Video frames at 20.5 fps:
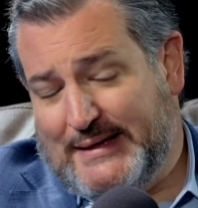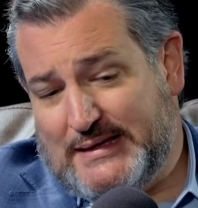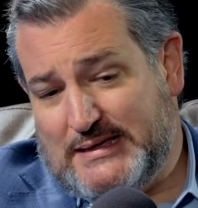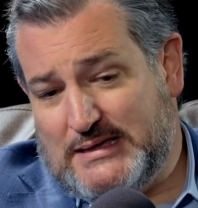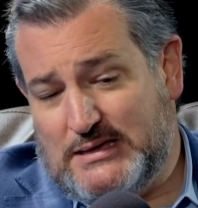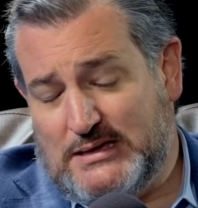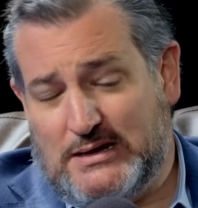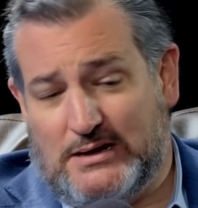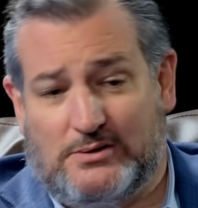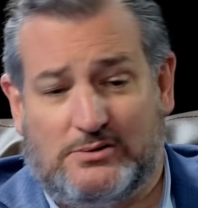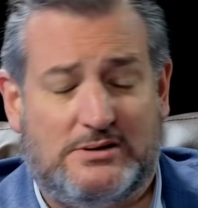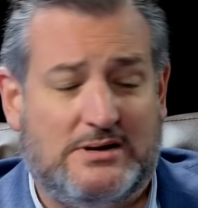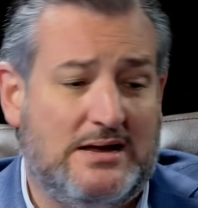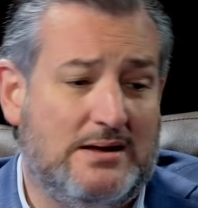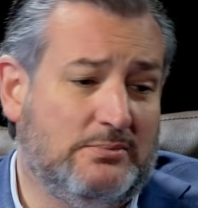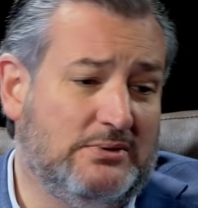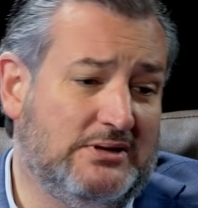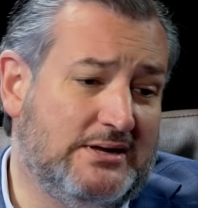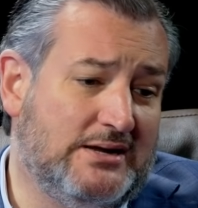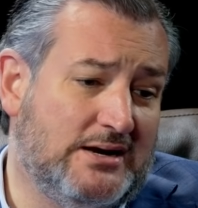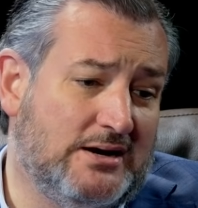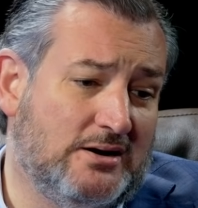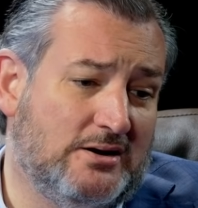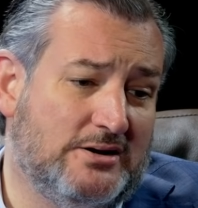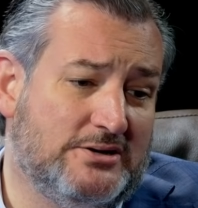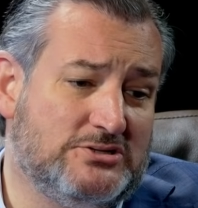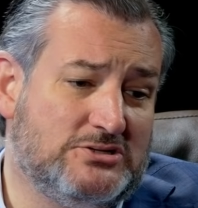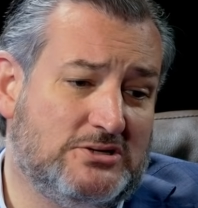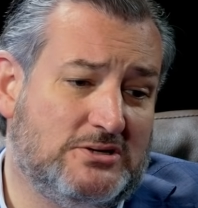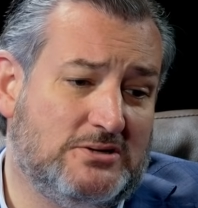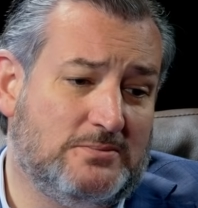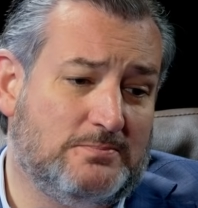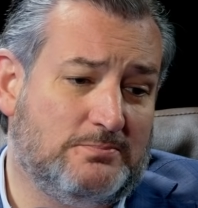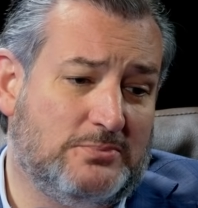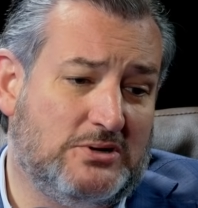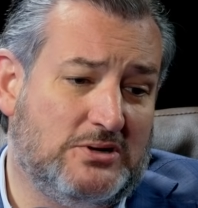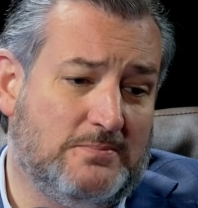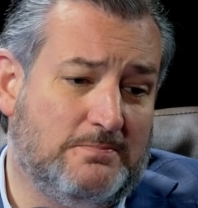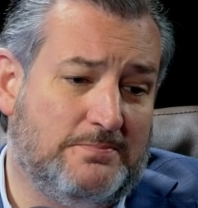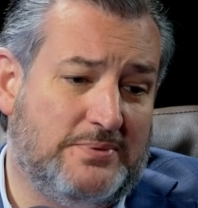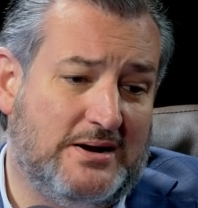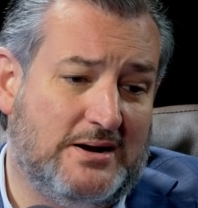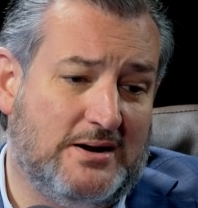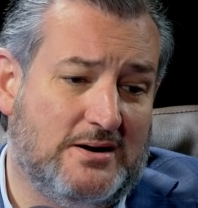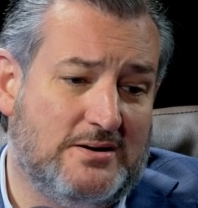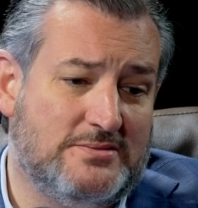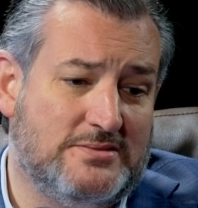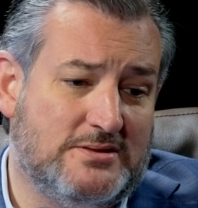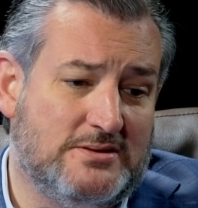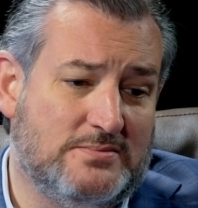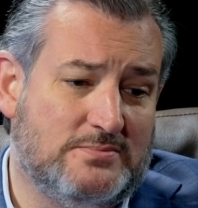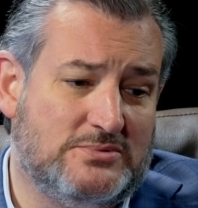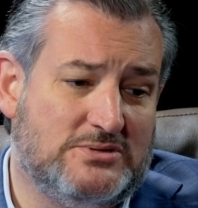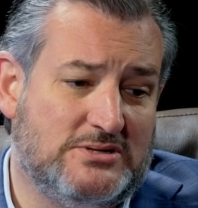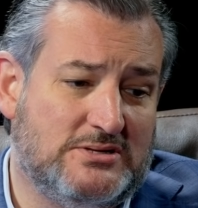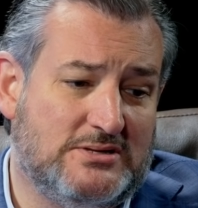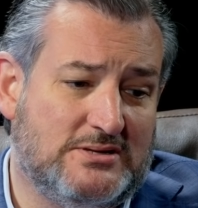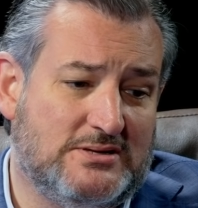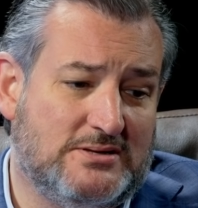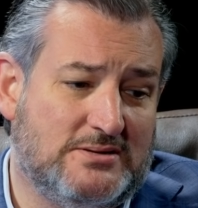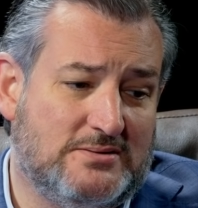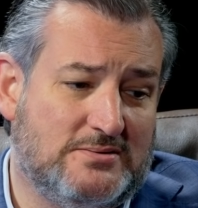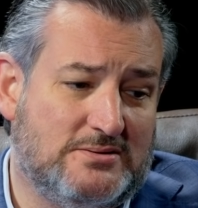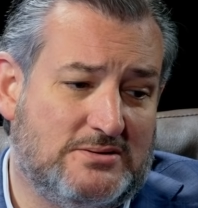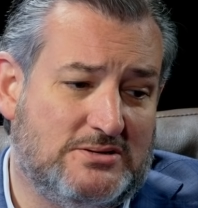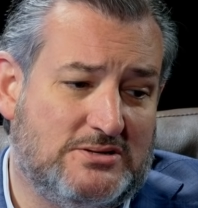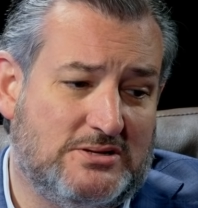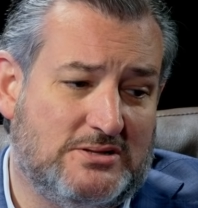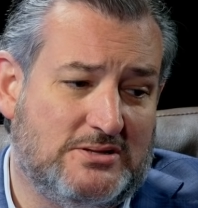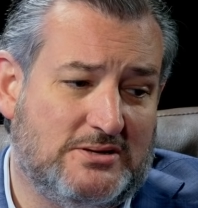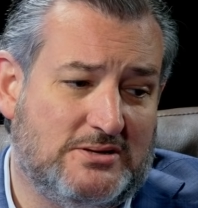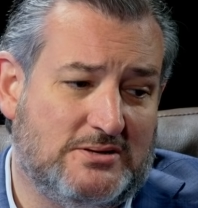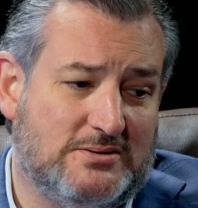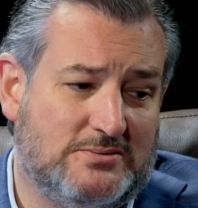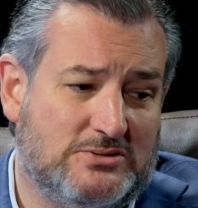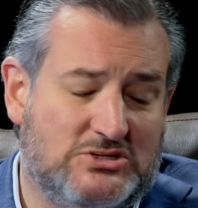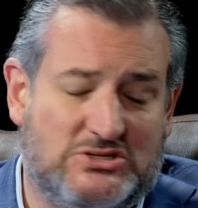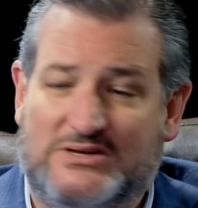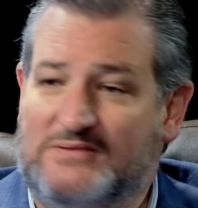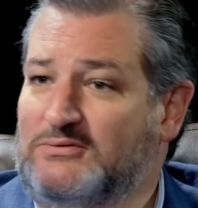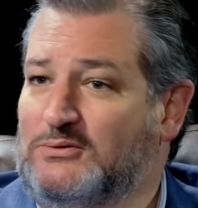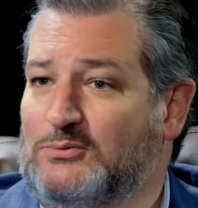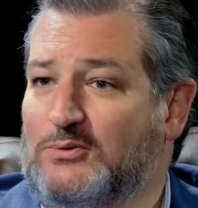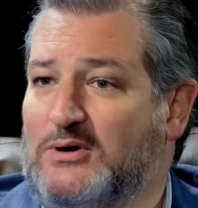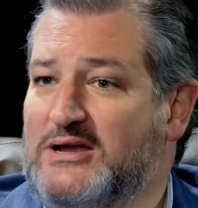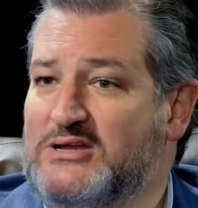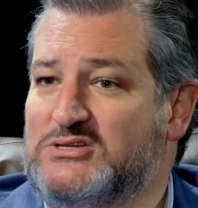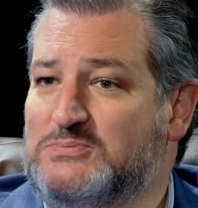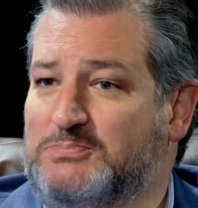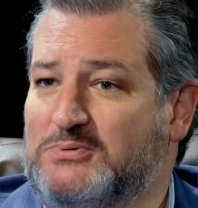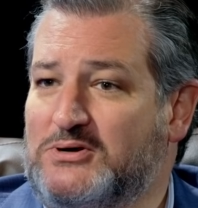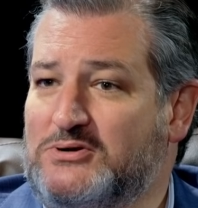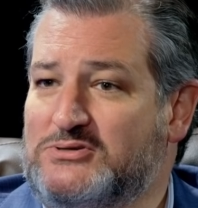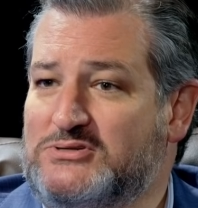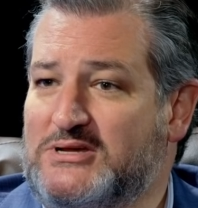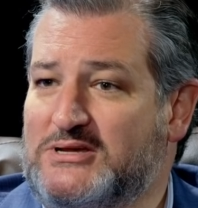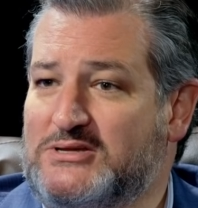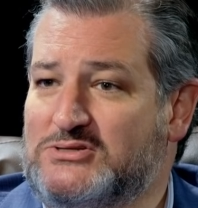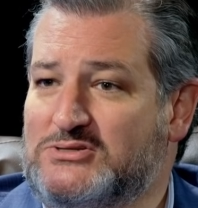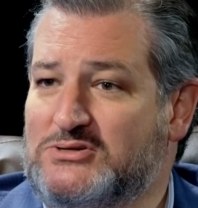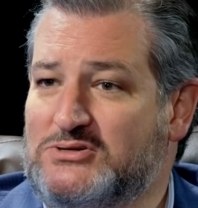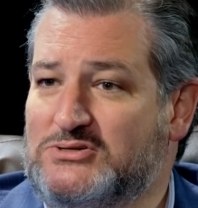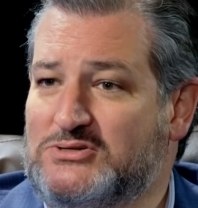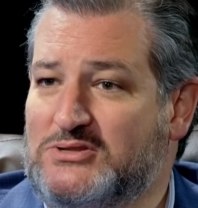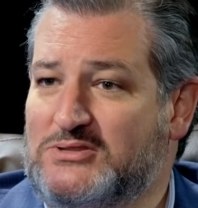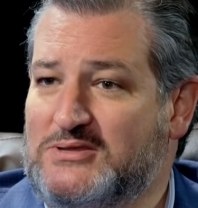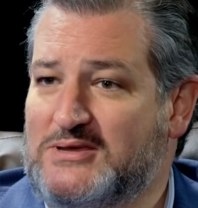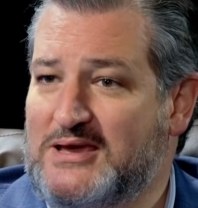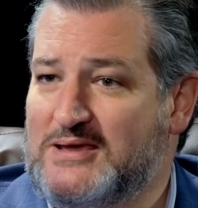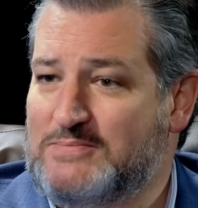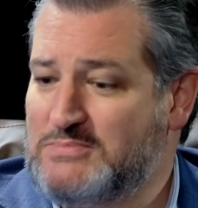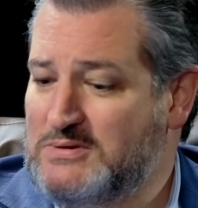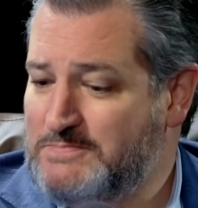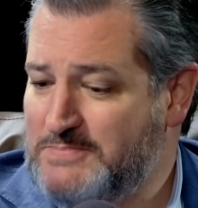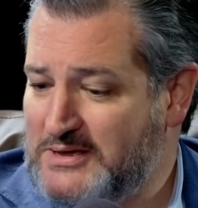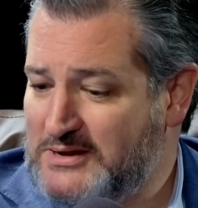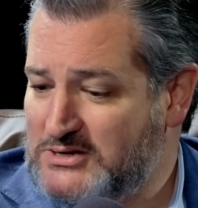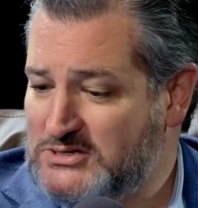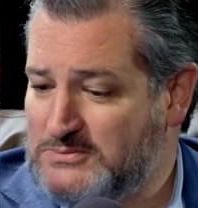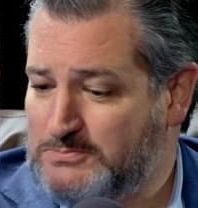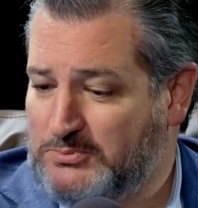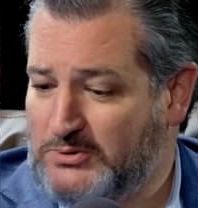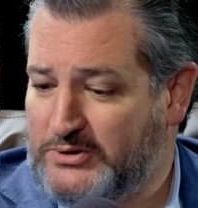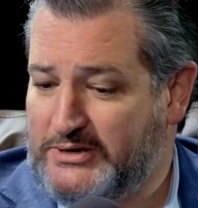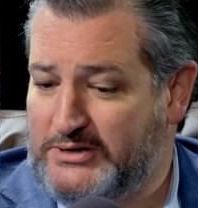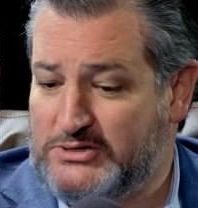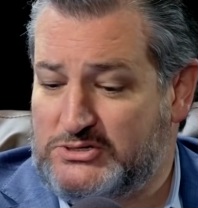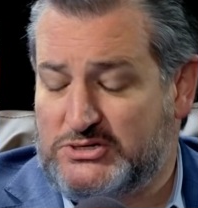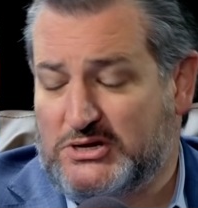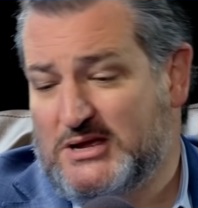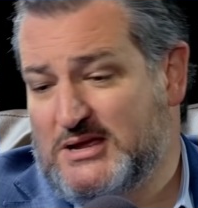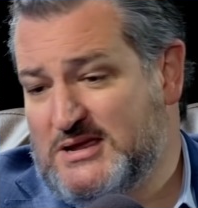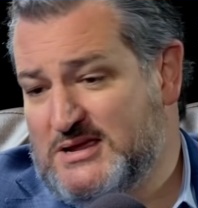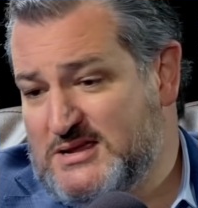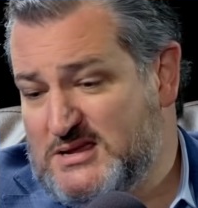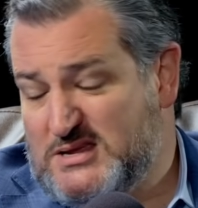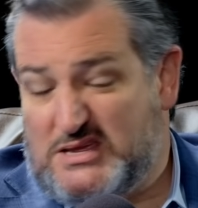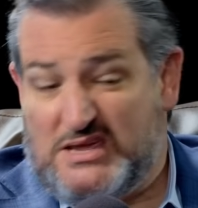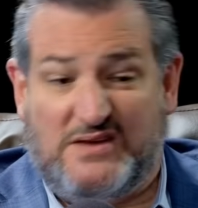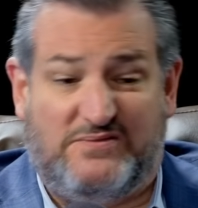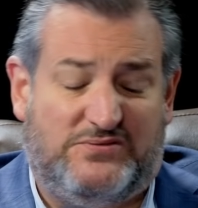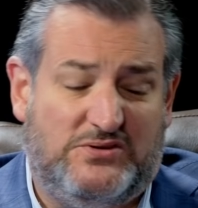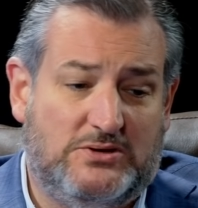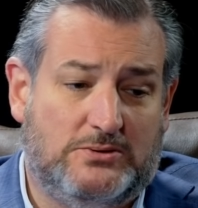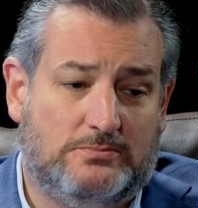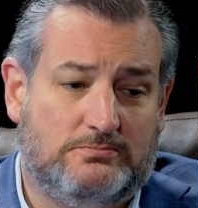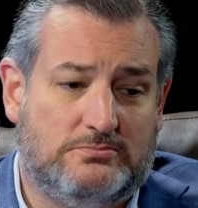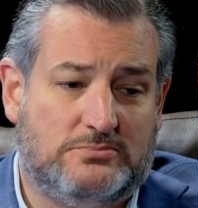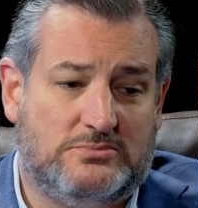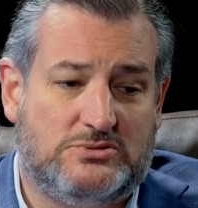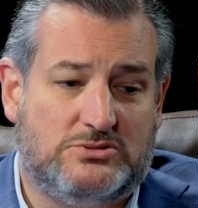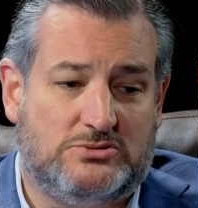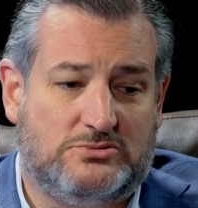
You know, Kamala Harris compared them to the civil rights protesters on the Edmund Pettus Bridge. If you